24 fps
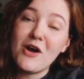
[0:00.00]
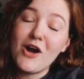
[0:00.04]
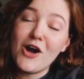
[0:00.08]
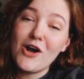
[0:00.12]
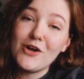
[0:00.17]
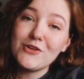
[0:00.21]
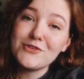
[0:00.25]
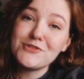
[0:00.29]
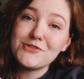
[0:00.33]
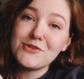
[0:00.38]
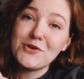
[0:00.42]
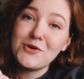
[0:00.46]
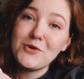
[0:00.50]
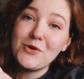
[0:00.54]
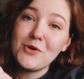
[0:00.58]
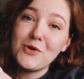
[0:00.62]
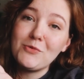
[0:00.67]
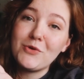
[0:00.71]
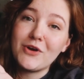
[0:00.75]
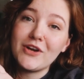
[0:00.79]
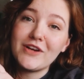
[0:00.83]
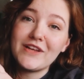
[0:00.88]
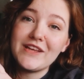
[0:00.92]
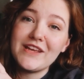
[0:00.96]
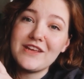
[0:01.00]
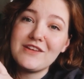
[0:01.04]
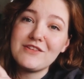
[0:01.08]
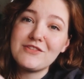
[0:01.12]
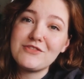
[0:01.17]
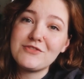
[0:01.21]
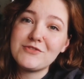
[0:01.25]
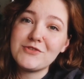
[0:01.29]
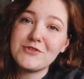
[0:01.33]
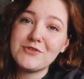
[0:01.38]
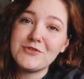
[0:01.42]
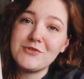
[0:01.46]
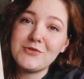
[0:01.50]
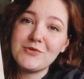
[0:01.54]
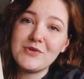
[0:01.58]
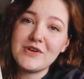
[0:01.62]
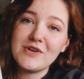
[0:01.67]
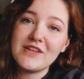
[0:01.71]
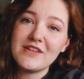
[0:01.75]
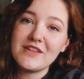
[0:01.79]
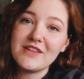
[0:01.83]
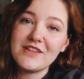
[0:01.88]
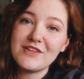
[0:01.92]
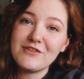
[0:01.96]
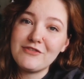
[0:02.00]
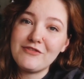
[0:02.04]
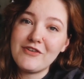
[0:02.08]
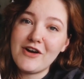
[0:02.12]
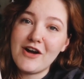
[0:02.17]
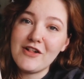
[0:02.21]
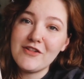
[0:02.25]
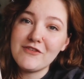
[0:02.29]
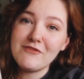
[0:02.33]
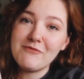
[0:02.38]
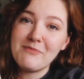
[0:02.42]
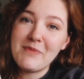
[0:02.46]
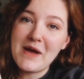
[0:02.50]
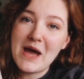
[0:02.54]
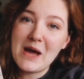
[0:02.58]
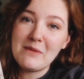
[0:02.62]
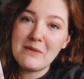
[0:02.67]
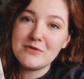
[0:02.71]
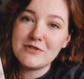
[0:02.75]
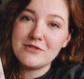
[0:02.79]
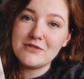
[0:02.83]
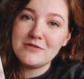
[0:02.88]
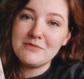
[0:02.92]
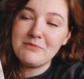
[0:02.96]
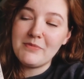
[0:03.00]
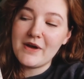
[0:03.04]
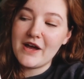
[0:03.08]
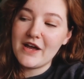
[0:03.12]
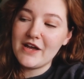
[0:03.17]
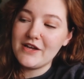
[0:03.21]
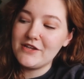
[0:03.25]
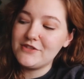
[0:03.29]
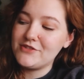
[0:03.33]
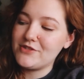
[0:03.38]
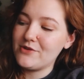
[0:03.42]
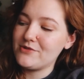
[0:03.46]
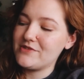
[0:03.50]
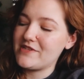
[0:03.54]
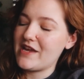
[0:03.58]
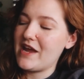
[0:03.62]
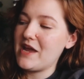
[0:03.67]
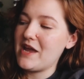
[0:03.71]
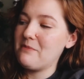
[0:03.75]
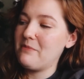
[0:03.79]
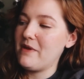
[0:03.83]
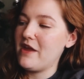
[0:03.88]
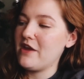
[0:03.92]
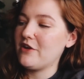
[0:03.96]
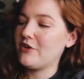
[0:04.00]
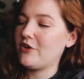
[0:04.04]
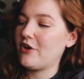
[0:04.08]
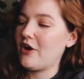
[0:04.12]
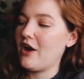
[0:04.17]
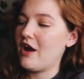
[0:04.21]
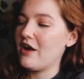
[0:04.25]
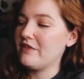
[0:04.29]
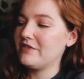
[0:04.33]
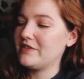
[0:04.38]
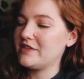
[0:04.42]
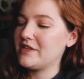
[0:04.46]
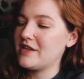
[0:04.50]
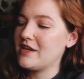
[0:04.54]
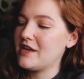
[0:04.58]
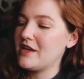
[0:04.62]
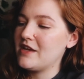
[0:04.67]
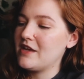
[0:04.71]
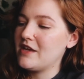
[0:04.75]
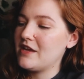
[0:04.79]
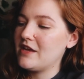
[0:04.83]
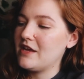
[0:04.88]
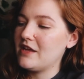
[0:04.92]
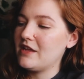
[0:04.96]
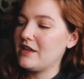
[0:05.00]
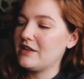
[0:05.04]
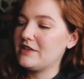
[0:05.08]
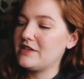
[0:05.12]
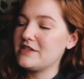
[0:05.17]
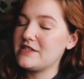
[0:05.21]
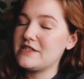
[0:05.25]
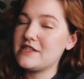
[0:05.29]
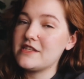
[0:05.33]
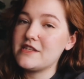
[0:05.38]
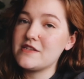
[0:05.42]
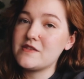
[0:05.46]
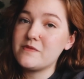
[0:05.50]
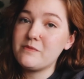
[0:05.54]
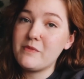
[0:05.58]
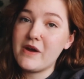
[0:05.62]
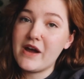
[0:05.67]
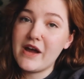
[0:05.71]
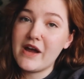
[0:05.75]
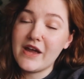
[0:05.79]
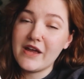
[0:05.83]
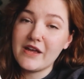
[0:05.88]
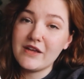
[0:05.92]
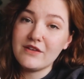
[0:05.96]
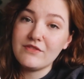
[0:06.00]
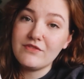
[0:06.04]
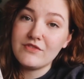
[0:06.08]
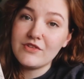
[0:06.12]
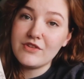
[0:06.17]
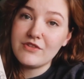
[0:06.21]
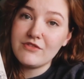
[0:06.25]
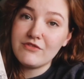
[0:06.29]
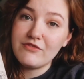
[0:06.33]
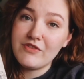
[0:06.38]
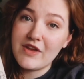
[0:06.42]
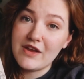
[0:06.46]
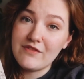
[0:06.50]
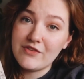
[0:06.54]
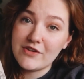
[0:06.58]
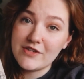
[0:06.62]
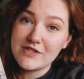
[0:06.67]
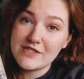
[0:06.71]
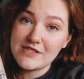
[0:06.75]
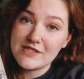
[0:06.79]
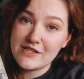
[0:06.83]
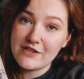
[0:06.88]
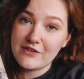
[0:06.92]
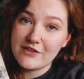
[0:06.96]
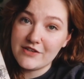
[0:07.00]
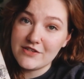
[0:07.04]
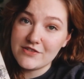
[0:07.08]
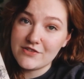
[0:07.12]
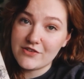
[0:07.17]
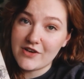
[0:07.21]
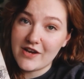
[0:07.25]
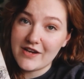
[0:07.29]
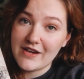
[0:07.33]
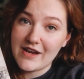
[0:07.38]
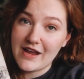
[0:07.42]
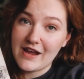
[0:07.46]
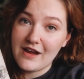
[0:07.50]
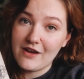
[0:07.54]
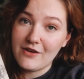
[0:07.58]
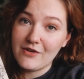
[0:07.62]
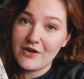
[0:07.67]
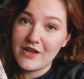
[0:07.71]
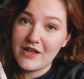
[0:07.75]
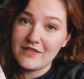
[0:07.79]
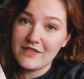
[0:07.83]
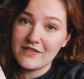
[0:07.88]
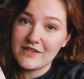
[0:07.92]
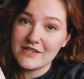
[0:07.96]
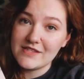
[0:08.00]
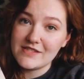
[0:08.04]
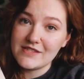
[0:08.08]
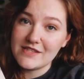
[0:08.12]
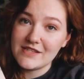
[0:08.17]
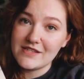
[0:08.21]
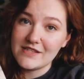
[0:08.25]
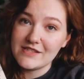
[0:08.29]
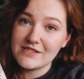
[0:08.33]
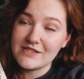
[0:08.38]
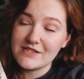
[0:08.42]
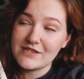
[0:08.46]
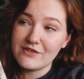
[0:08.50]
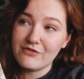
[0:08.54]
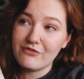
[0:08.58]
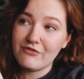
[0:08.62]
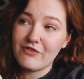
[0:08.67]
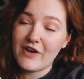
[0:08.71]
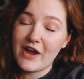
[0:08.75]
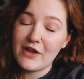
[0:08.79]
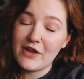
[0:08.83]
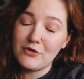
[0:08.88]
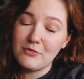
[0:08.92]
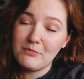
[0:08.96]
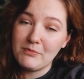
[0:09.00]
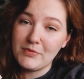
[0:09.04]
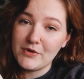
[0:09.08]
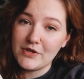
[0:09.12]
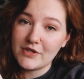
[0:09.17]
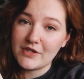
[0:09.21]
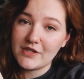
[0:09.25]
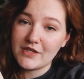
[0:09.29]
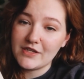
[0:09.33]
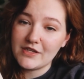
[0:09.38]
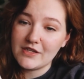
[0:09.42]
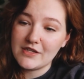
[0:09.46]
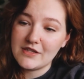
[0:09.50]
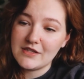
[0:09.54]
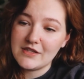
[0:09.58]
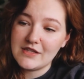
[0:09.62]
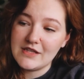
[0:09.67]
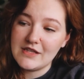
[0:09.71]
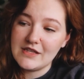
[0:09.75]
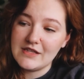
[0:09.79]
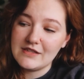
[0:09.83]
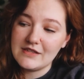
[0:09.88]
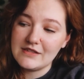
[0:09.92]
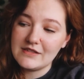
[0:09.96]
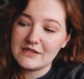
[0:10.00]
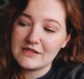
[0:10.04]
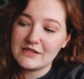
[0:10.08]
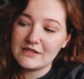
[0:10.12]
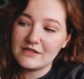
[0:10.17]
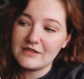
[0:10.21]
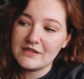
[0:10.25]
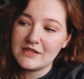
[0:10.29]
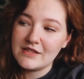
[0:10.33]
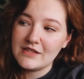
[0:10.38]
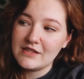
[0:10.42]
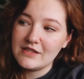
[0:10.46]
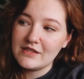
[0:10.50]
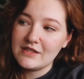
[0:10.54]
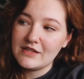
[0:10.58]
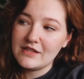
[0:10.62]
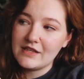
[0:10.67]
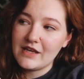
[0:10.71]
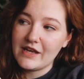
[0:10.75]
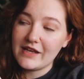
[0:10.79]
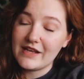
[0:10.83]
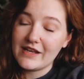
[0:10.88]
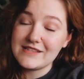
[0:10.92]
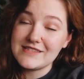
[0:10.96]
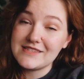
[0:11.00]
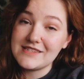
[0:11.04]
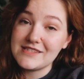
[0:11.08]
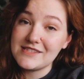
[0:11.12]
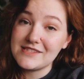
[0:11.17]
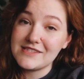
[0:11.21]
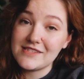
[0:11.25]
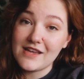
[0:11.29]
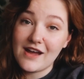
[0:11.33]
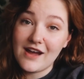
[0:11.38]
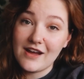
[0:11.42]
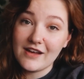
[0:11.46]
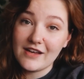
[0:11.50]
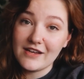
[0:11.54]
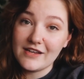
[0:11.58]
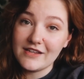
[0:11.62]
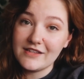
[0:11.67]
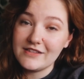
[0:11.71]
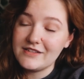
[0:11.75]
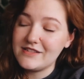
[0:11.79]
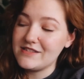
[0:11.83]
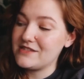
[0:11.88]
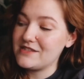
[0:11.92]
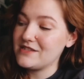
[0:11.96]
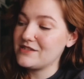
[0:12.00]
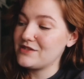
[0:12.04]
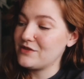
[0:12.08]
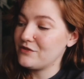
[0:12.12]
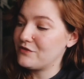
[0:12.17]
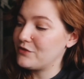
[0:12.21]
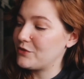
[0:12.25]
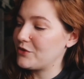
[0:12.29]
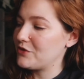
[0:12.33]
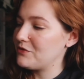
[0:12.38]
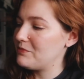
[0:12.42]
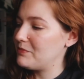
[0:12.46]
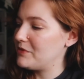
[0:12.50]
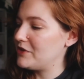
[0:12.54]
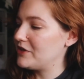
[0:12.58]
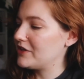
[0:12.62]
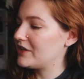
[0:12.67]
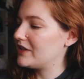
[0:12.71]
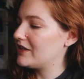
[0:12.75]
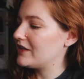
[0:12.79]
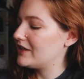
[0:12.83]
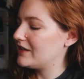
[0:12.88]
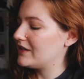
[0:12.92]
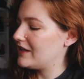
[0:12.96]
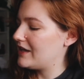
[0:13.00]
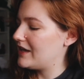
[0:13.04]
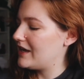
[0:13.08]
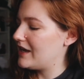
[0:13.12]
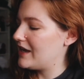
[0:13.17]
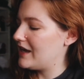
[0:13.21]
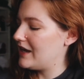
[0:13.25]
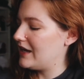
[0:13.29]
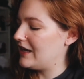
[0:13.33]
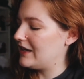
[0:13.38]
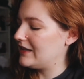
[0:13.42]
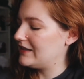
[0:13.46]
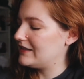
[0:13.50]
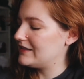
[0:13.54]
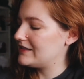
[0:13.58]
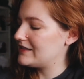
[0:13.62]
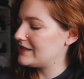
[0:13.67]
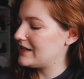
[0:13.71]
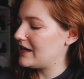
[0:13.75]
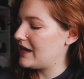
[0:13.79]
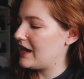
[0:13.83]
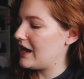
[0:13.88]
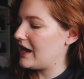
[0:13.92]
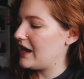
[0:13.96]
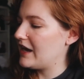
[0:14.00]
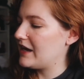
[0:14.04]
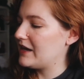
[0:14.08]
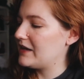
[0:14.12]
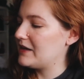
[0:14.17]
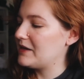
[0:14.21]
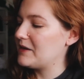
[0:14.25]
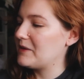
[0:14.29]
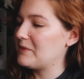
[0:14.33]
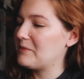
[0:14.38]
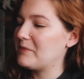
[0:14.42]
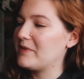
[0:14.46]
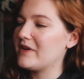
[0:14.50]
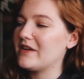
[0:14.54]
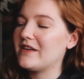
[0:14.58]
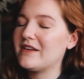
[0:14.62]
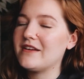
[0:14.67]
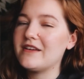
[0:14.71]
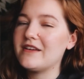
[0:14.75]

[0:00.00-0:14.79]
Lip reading: also working through The Fall of Babel by Josiah Bancroft. This is my favorite series right now, and this is the final book in, I guess, the saga. This is the fourth book, and I'm